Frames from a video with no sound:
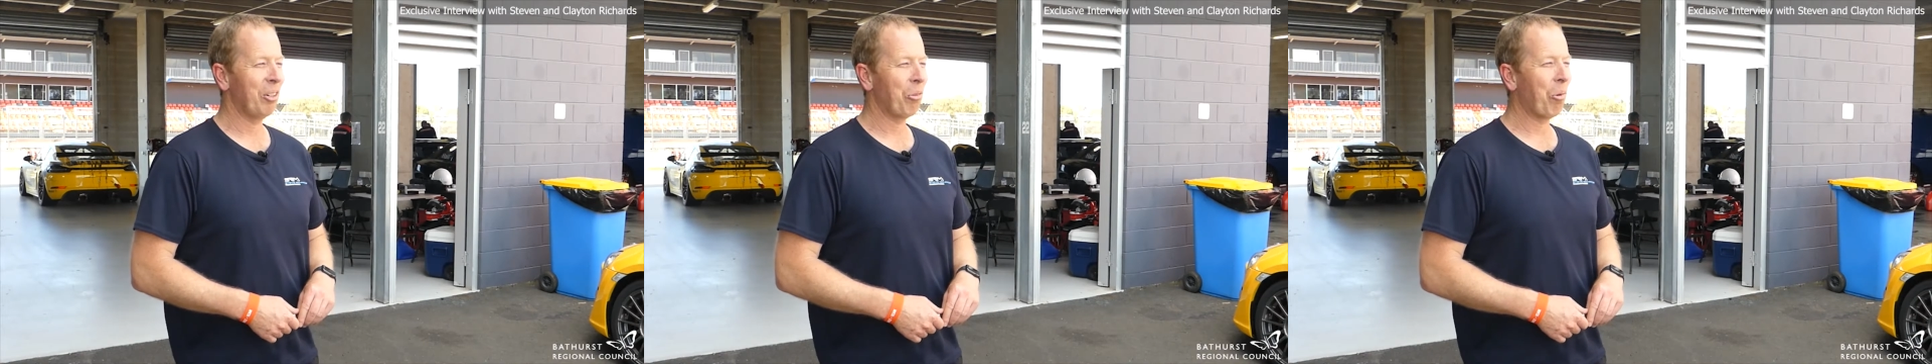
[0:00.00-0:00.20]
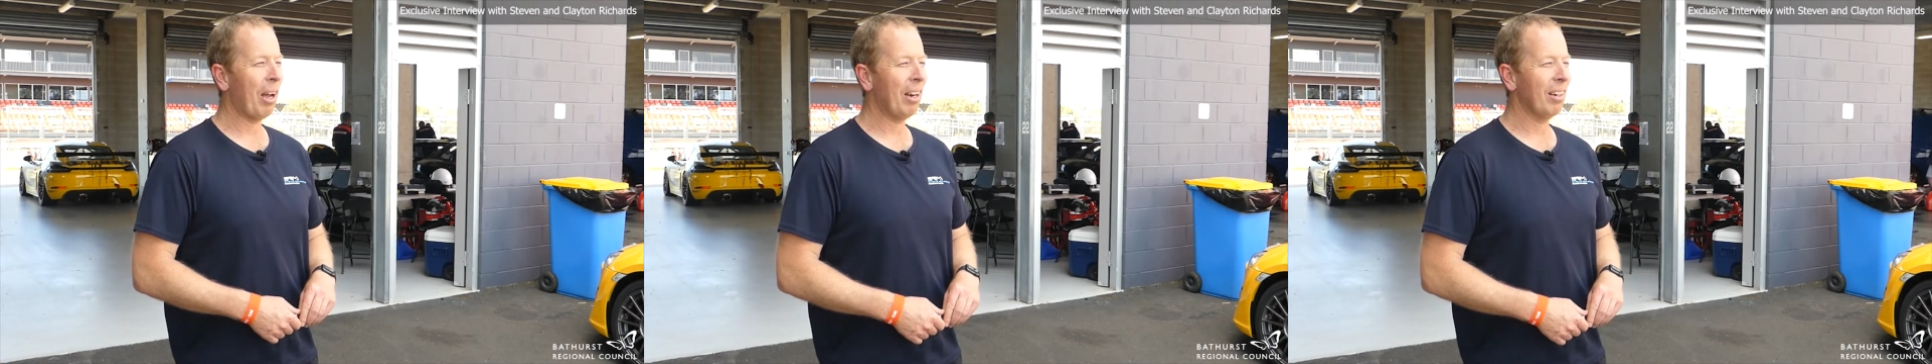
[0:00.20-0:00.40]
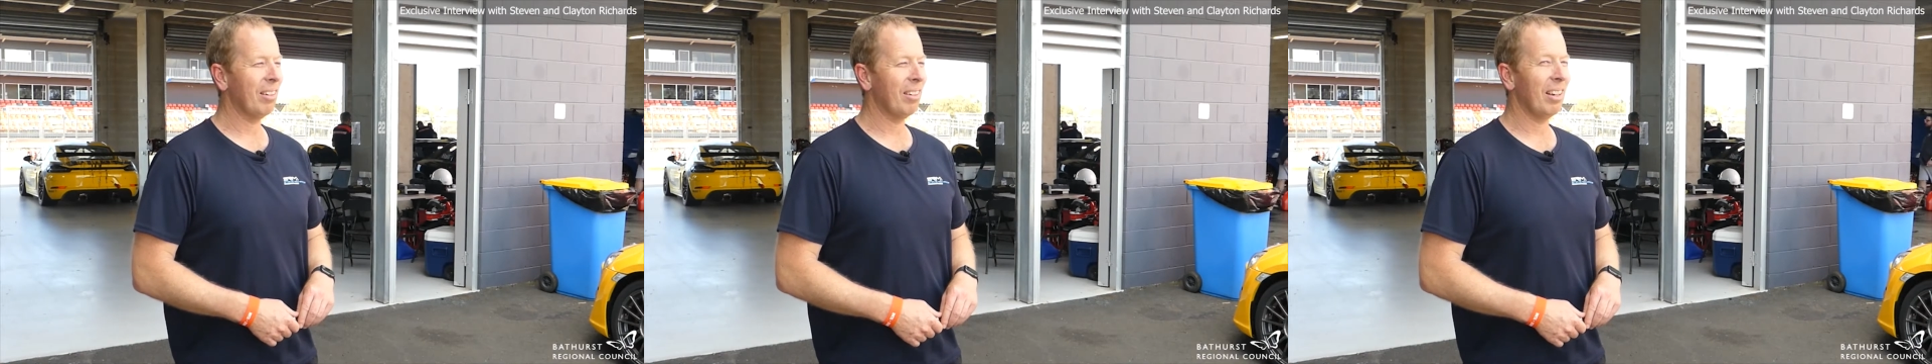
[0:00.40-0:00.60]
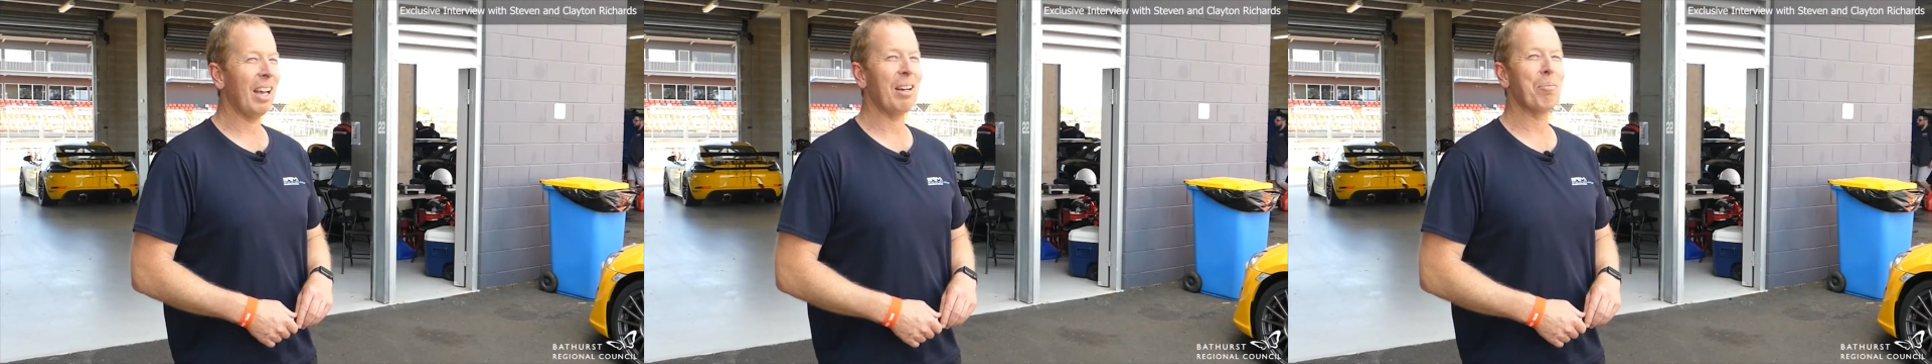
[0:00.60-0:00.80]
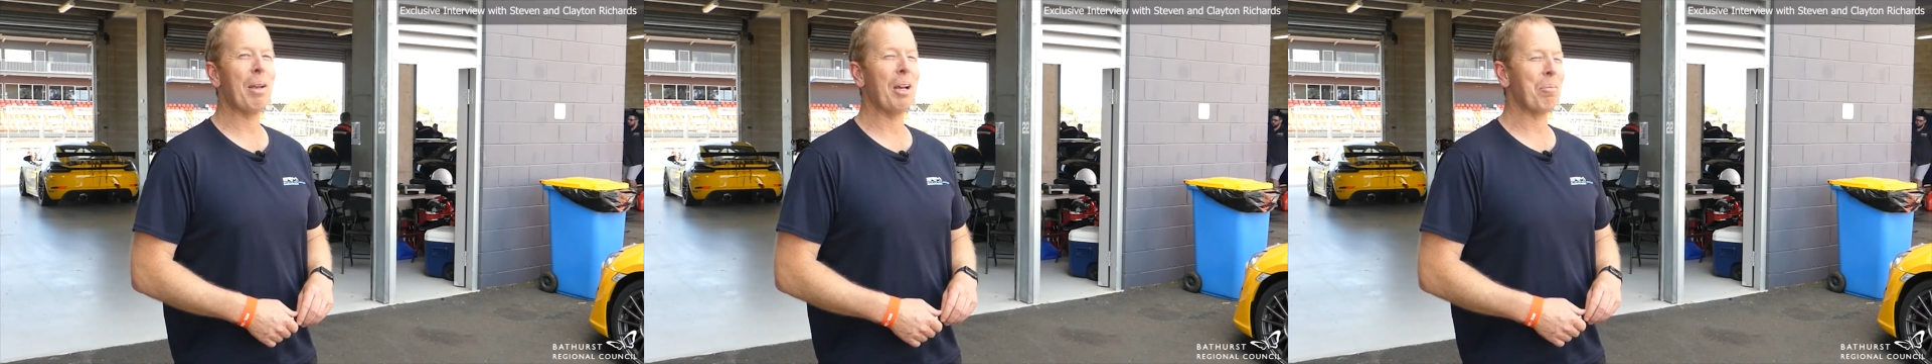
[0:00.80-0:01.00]
run
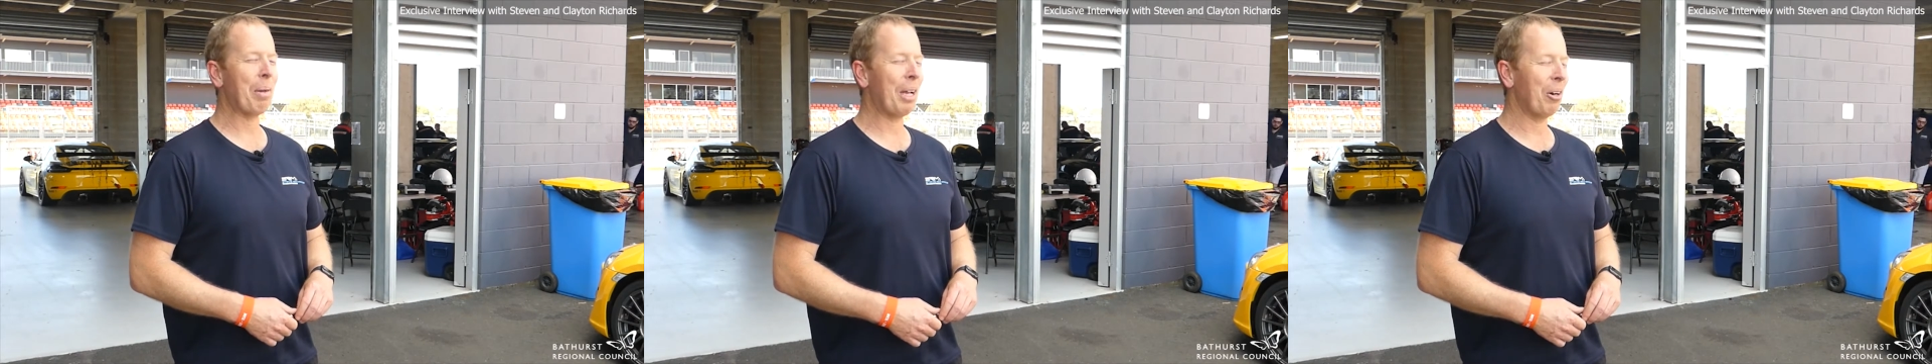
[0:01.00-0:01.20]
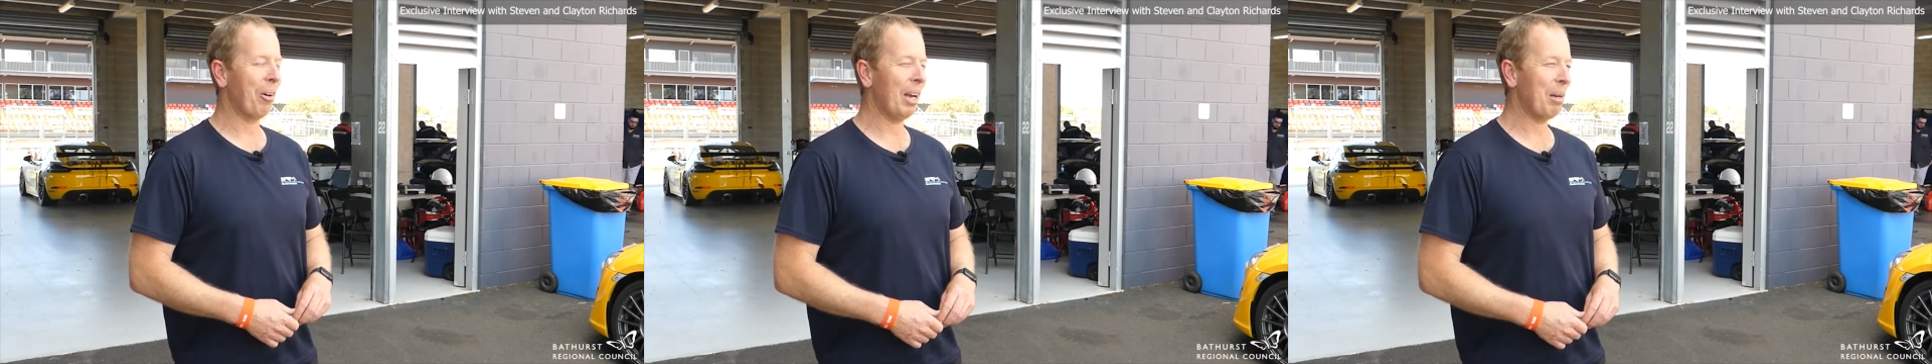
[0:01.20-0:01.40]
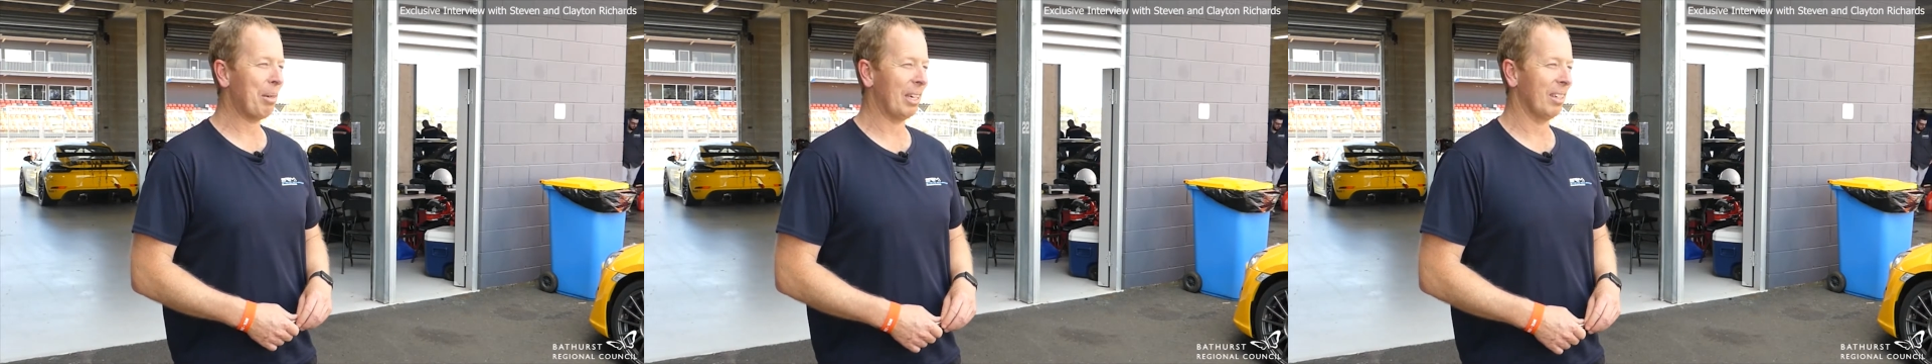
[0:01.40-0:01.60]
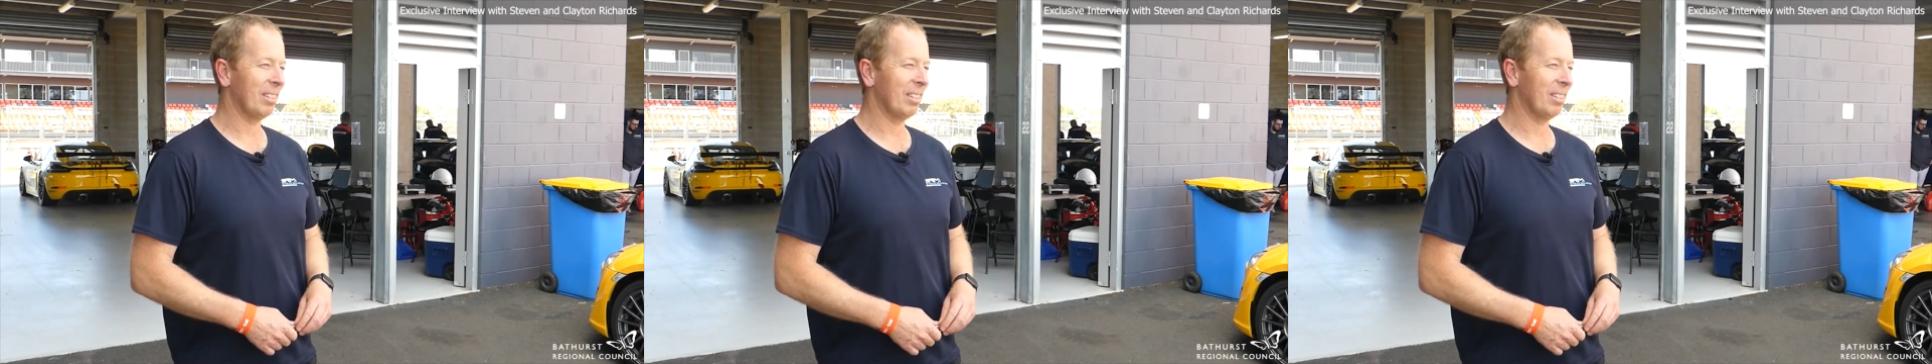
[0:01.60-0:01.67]
at Mount Panorama.